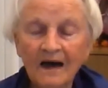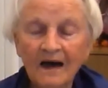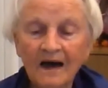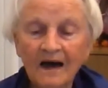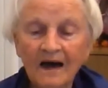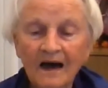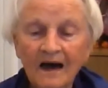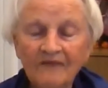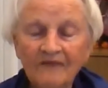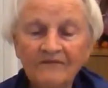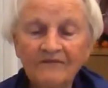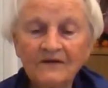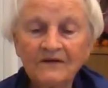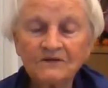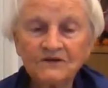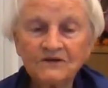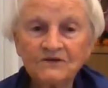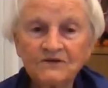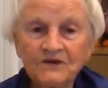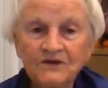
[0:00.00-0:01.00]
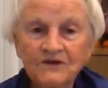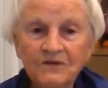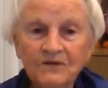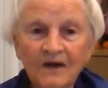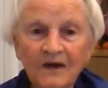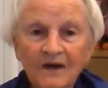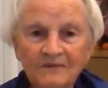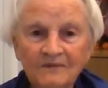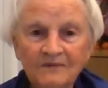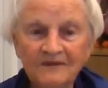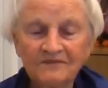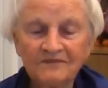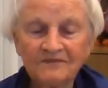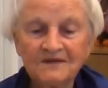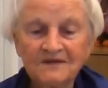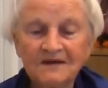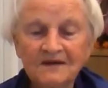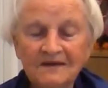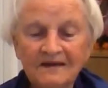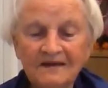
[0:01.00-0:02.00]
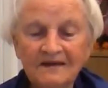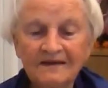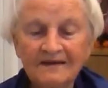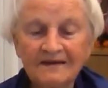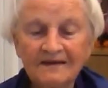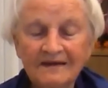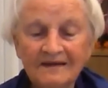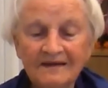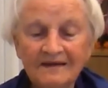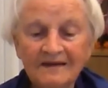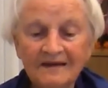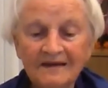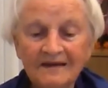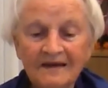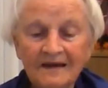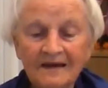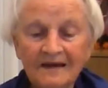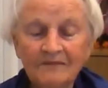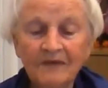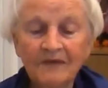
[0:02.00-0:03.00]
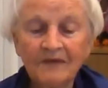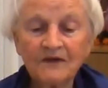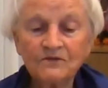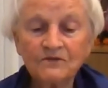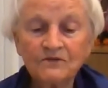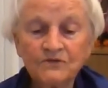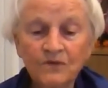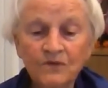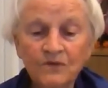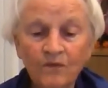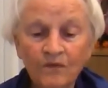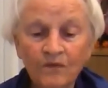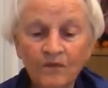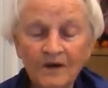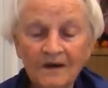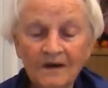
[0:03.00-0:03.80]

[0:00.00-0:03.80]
I felt so uplifted by the talk,